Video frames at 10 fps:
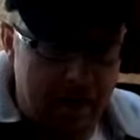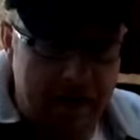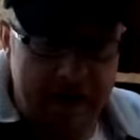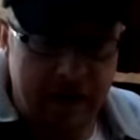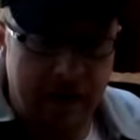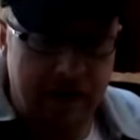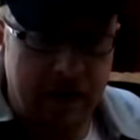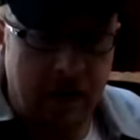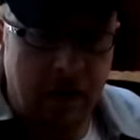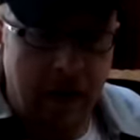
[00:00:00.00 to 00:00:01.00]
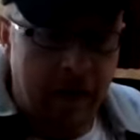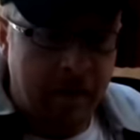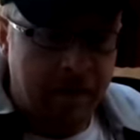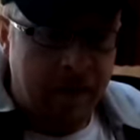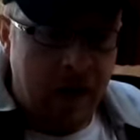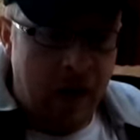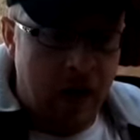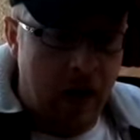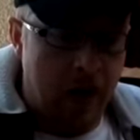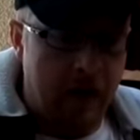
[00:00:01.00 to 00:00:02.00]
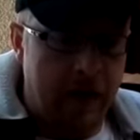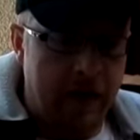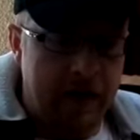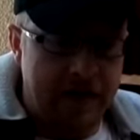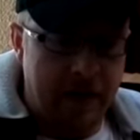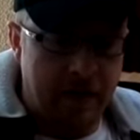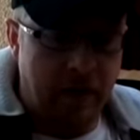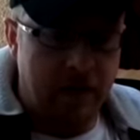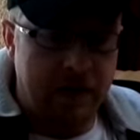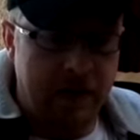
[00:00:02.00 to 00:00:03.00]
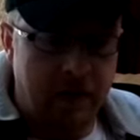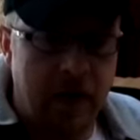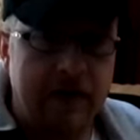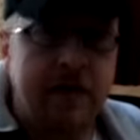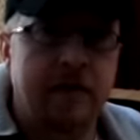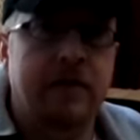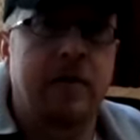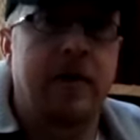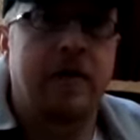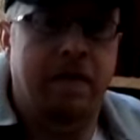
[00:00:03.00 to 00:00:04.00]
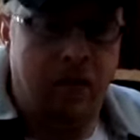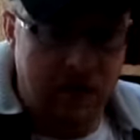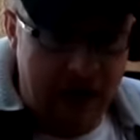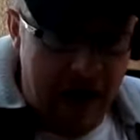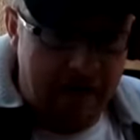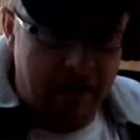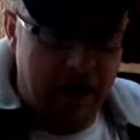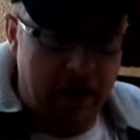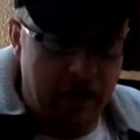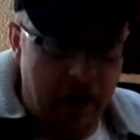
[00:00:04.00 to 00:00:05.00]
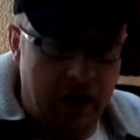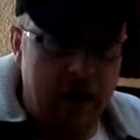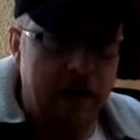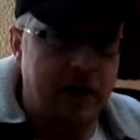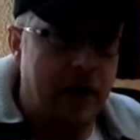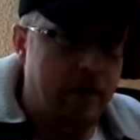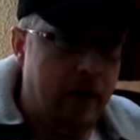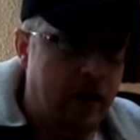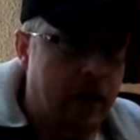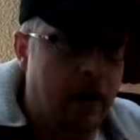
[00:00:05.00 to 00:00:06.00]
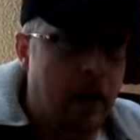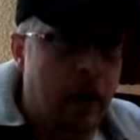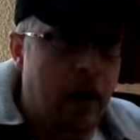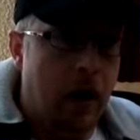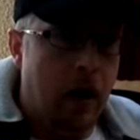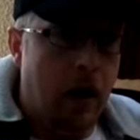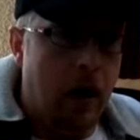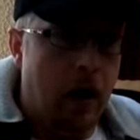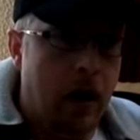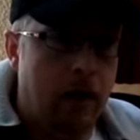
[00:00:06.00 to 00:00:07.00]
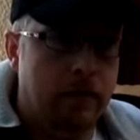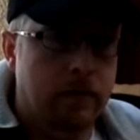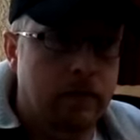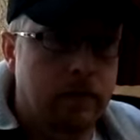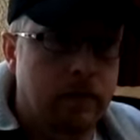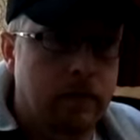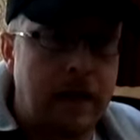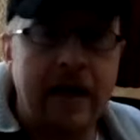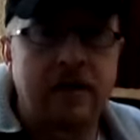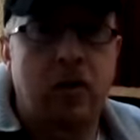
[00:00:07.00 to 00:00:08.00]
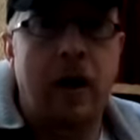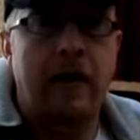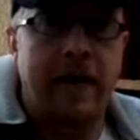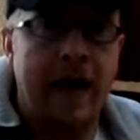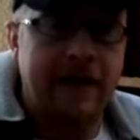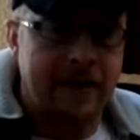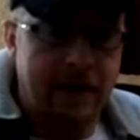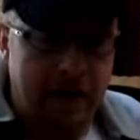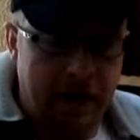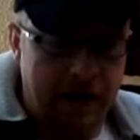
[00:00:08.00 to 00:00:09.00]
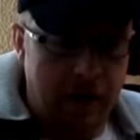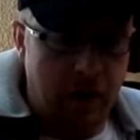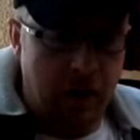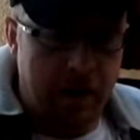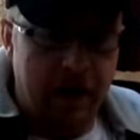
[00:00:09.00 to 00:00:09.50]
me this time too. You know they, they skipped over to Ron Simmons being the first African American champion. Um, that's great. That has nothing to do with the